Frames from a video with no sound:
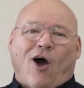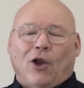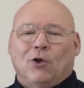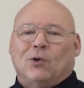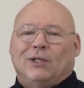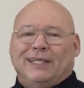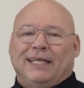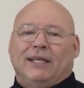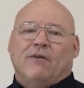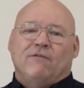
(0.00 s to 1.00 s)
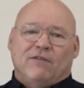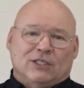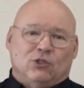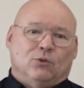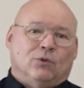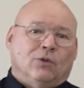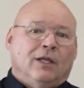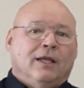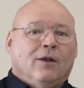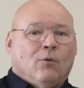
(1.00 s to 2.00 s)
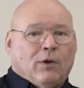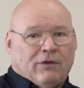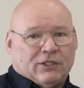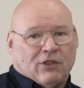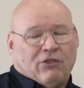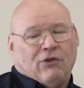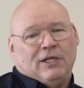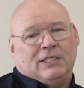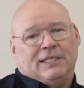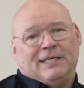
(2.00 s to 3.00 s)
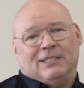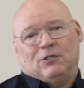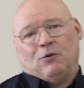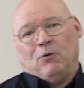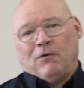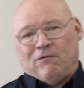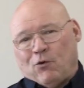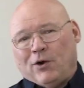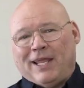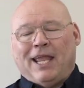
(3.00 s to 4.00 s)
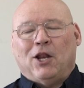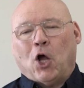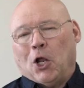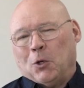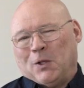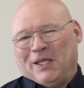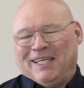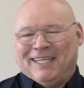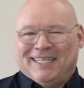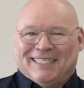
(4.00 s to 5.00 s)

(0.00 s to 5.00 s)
Auto Clean Festool, whether it's a 36 or 48 Auto Clean.